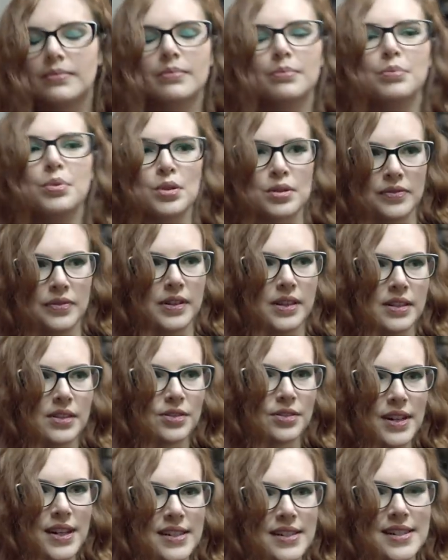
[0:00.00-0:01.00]
beautiful
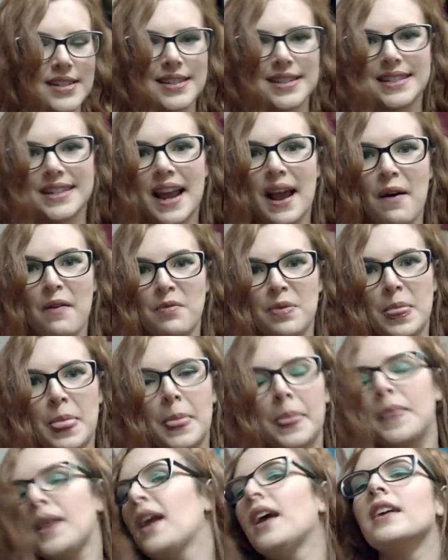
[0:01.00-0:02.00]
illustrations. Now,
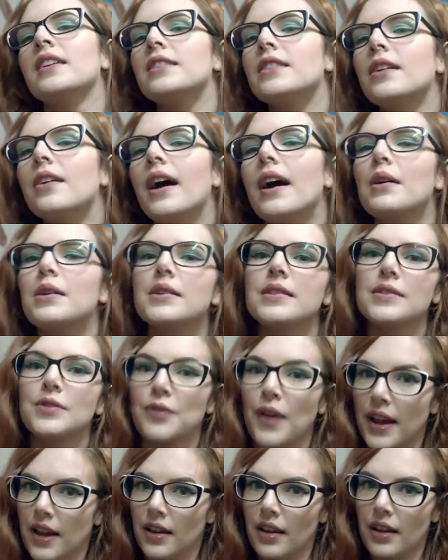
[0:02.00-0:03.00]
you know how I was
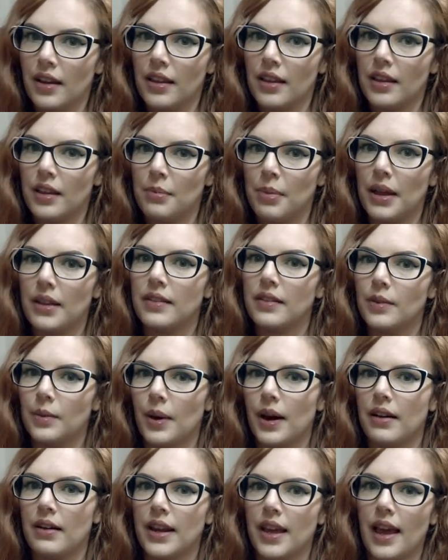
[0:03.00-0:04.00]
fangirling about the
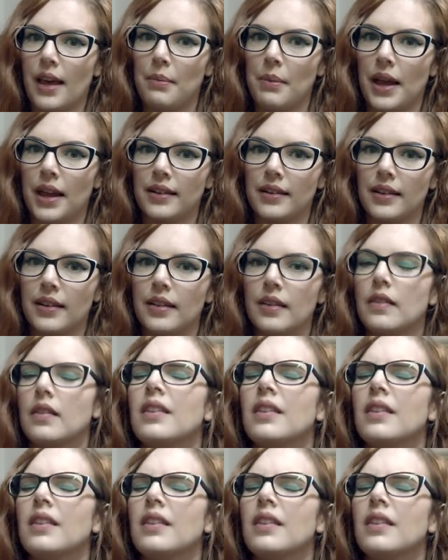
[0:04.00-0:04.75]
sweary cat magnets?